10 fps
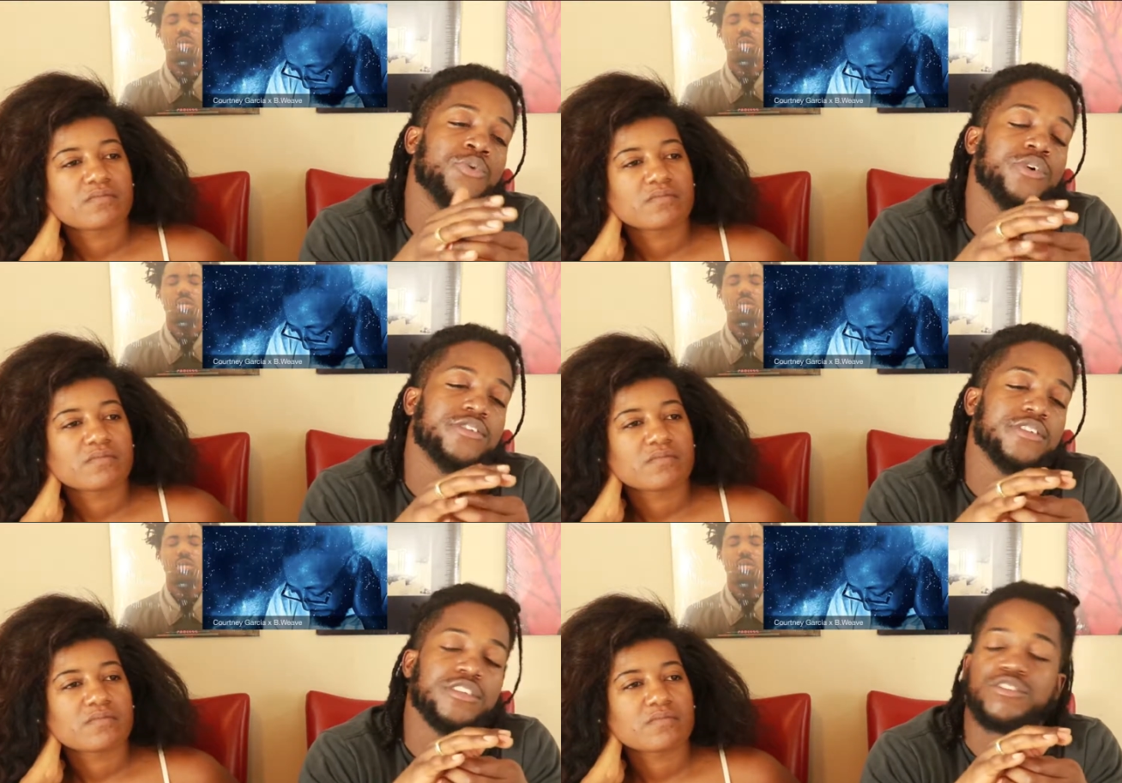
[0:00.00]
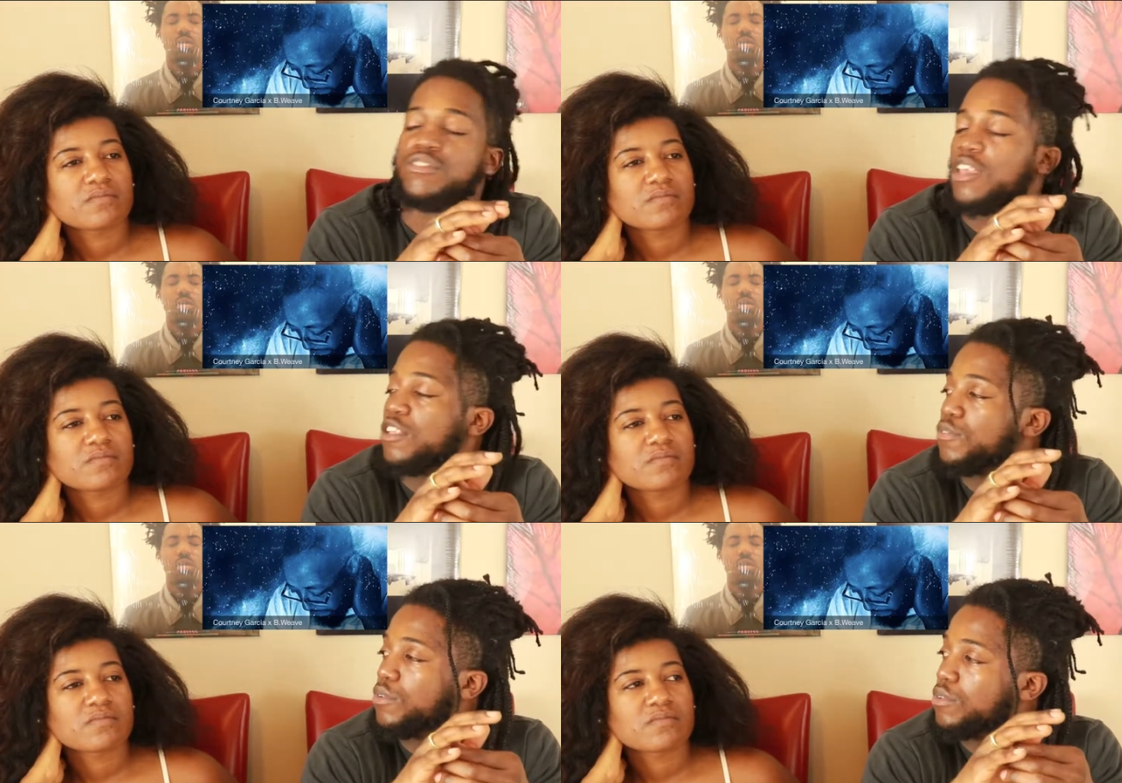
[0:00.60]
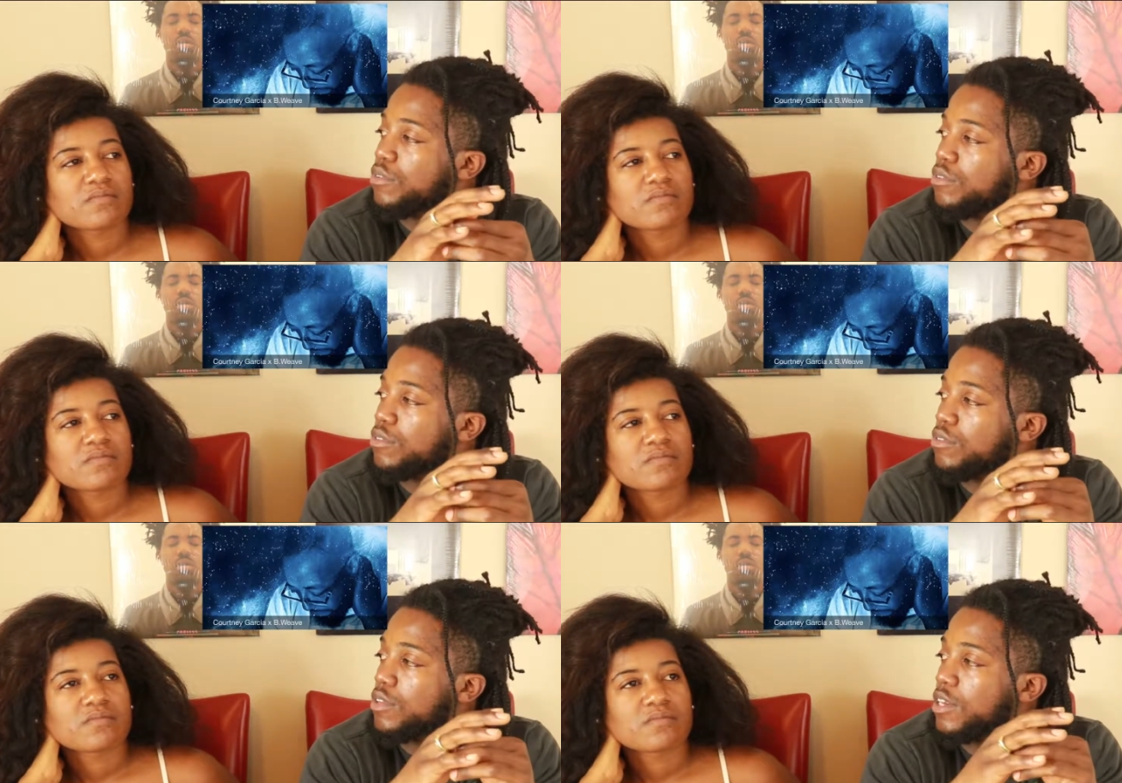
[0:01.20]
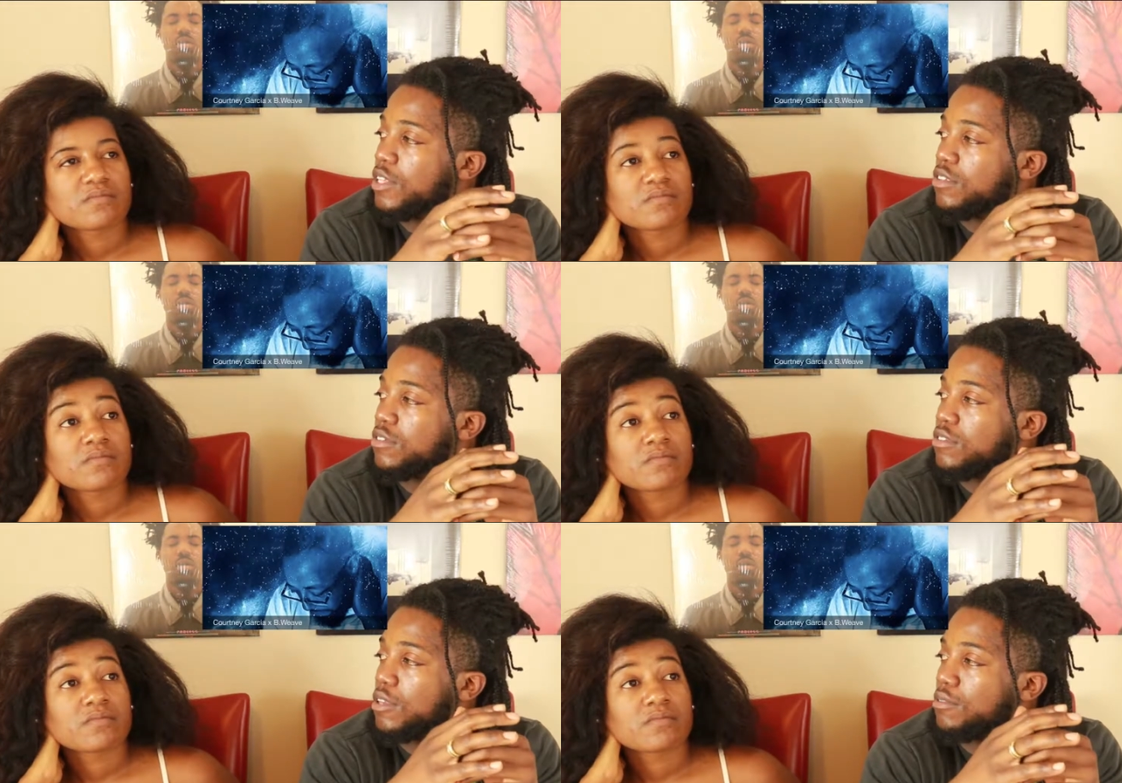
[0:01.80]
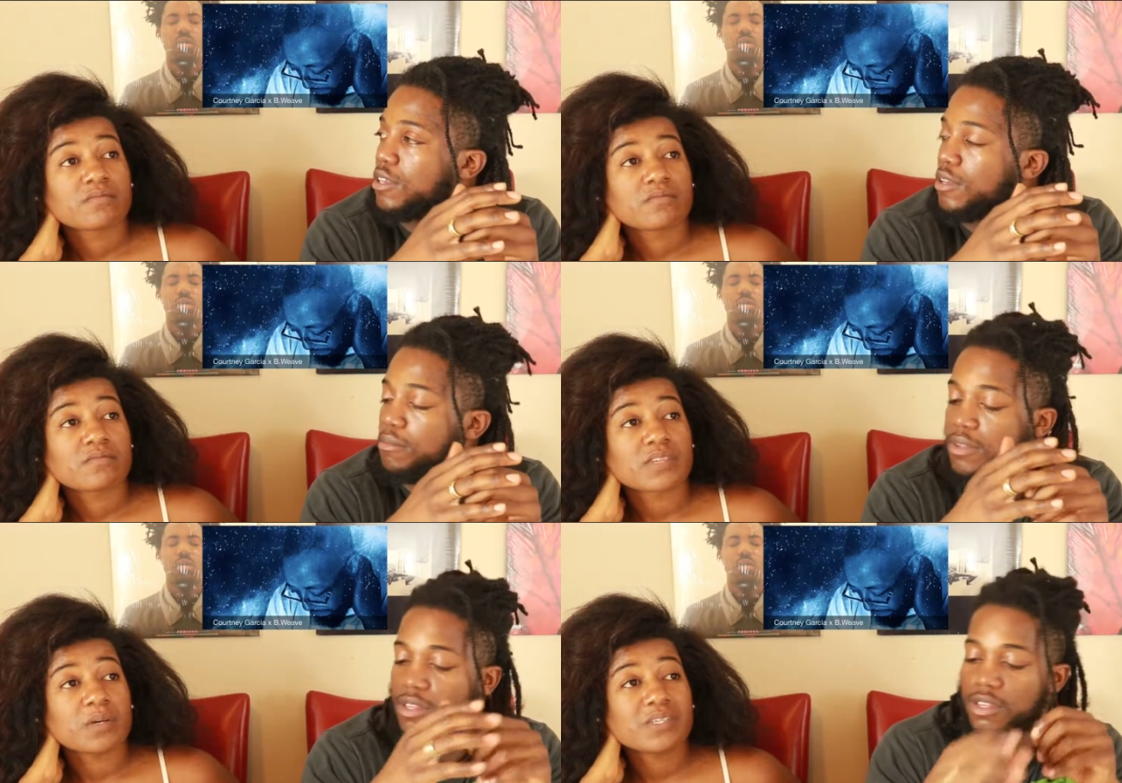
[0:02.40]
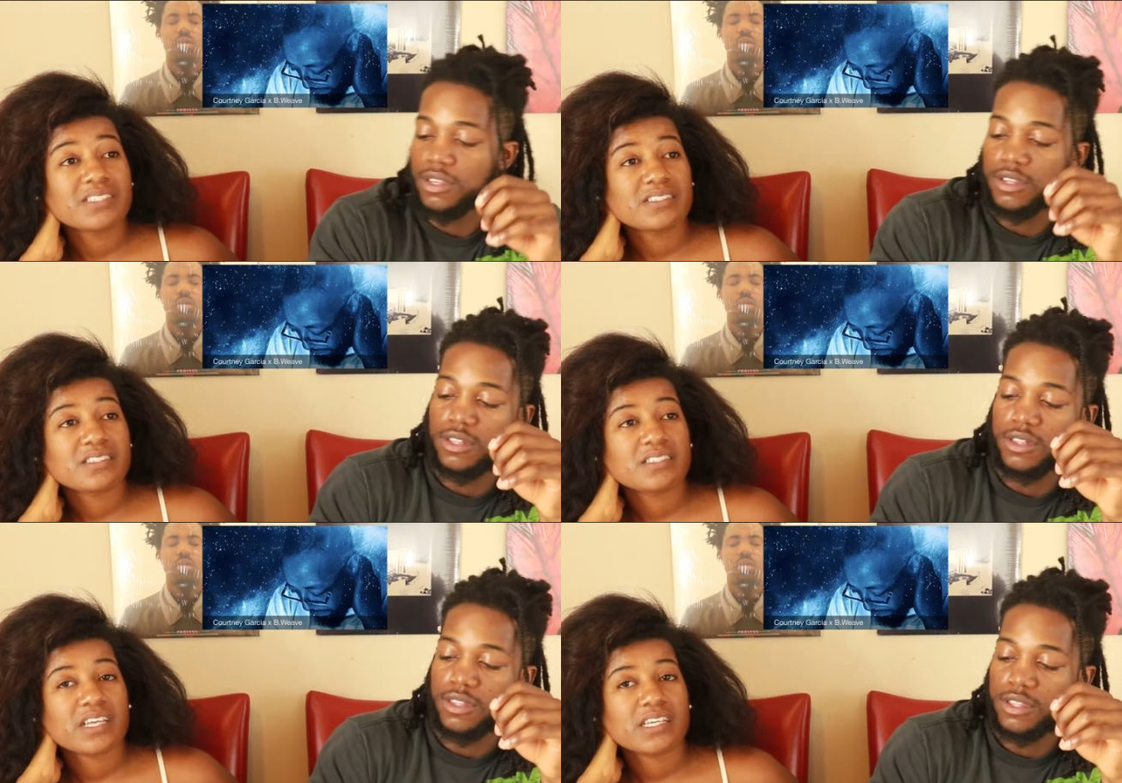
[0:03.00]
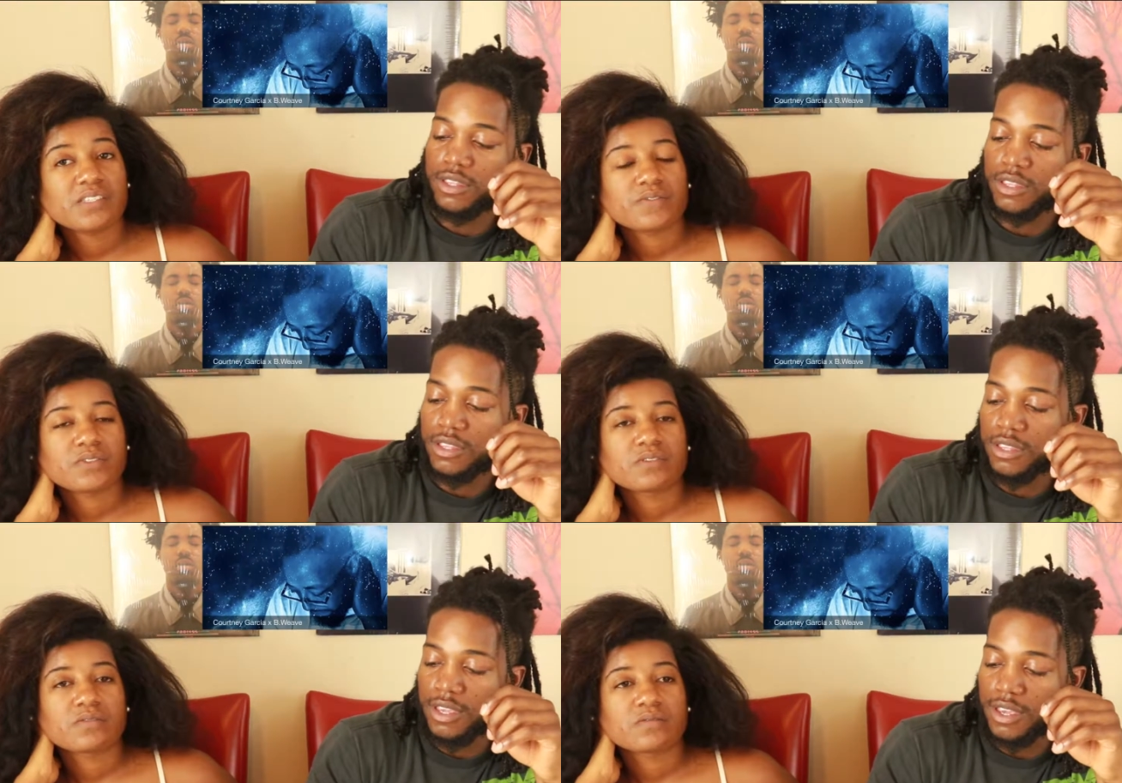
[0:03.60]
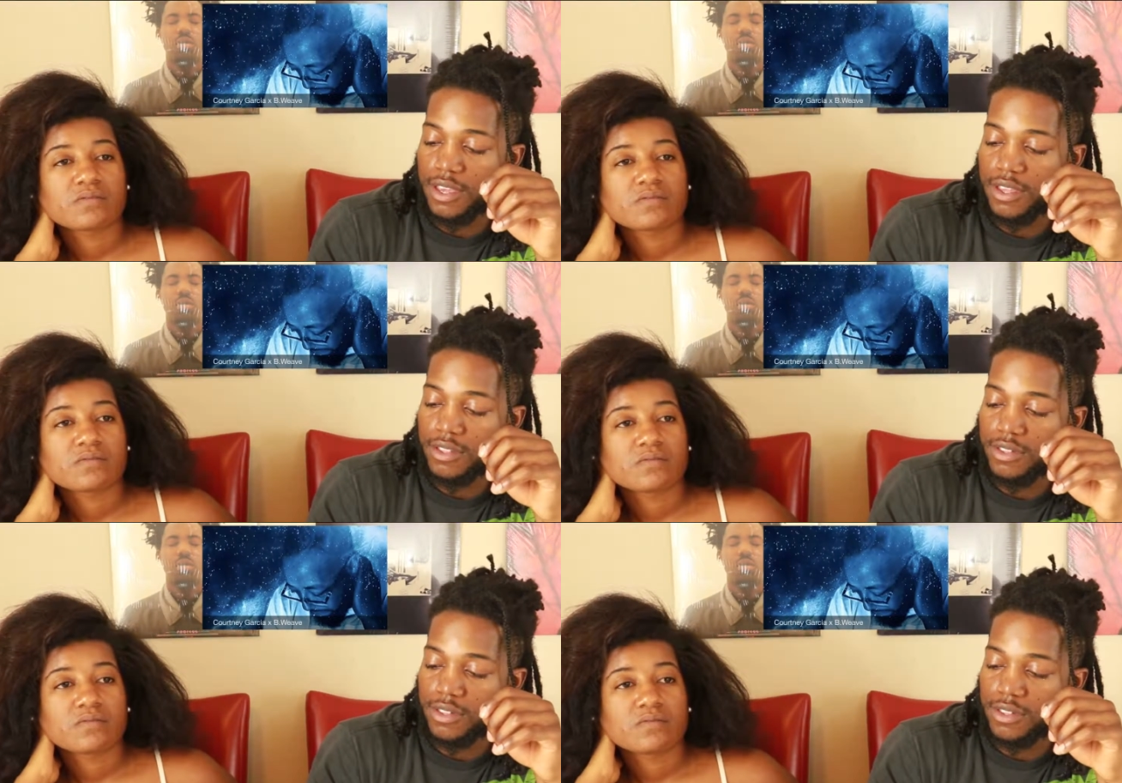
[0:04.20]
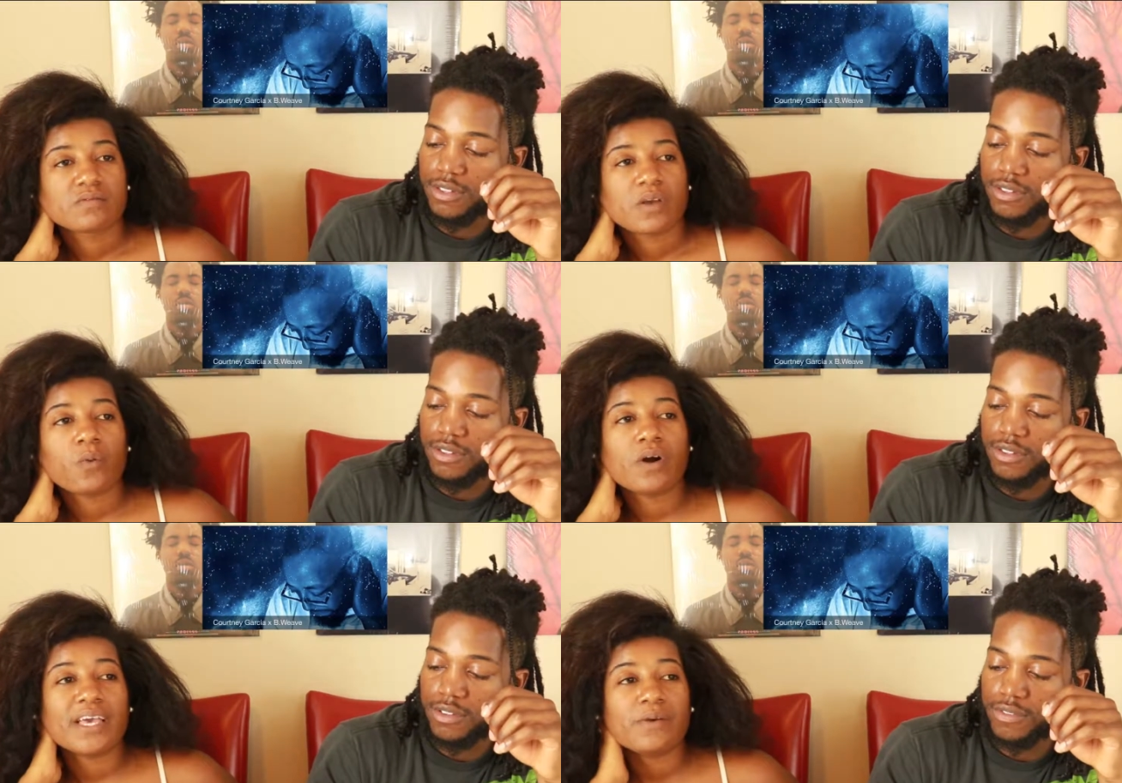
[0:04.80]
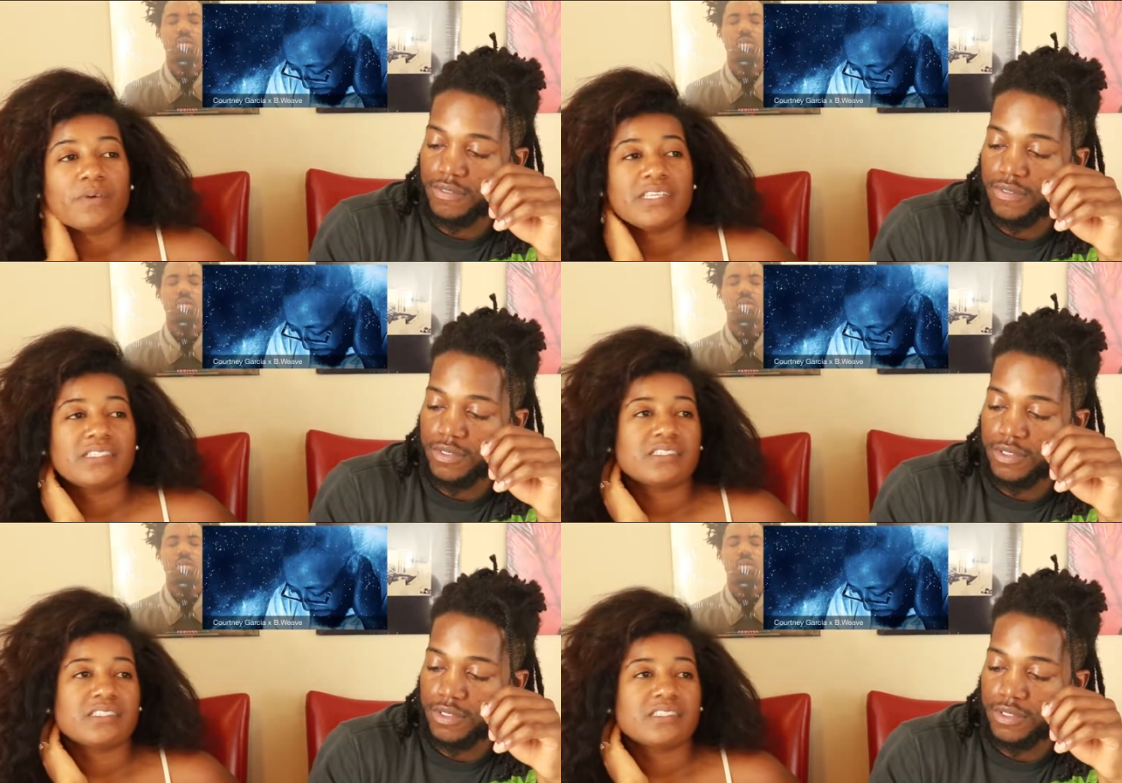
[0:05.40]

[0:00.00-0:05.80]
Speaker 1: wasn't distasteful. At the same time, it
Speaker 2: wasn't distasteful.
Speaker 1: Yeah.
Speaker 2: Well, it was